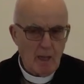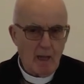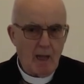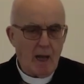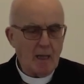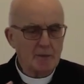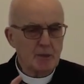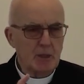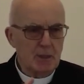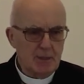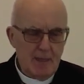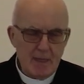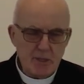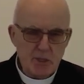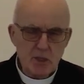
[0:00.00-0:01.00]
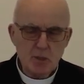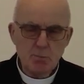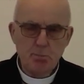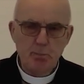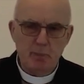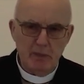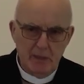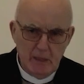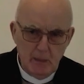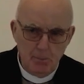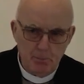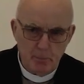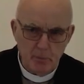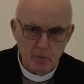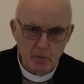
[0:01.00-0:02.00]
And the less
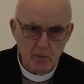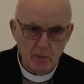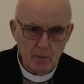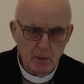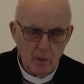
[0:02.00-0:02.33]
people